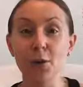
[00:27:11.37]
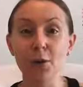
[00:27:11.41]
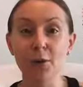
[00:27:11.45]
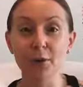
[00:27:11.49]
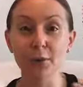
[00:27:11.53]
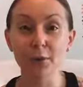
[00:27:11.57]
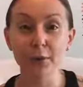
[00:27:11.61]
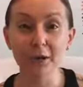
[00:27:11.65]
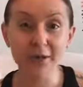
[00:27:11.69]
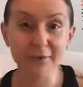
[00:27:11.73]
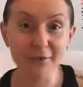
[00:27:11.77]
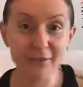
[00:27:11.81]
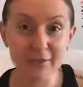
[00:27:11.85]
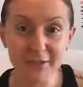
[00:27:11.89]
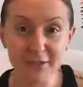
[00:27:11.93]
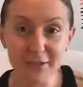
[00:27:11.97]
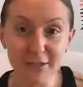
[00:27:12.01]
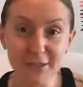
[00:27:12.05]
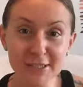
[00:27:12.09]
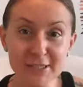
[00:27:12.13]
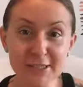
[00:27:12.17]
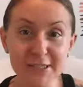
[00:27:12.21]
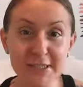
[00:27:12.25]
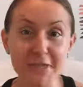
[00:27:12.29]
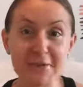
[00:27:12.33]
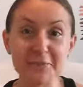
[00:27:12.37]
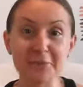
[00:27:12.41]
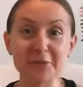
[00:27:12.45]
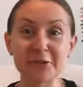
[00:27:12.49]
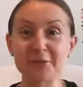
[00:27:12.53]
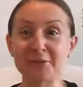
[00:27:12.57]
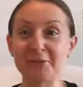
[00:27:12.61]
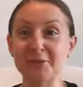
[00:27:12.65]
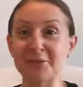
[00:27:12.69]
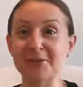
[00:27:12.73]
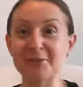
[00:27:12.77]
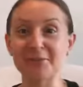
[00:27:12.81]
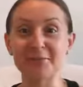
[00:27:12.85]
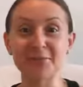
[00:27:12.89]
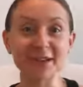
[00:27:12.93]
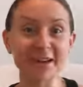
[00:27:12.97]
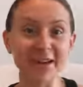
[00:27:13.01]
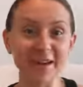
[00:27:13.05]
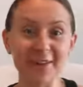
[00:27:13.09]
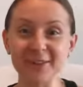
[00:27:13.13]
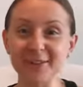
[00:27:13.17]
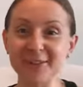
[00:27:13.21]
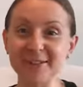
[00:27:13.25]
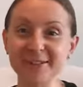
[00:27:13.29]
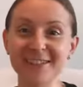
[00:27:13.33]
Or you want to have a good sleep because you guys have
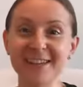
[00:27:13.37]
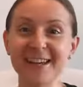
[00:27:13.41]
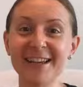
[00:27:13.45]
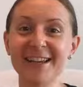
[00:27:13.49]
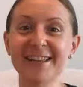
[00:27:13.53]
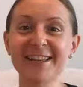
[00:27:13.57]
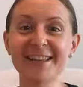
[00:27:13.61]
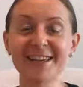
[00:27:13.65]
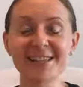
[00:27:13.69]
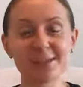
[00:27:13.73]
been out all day and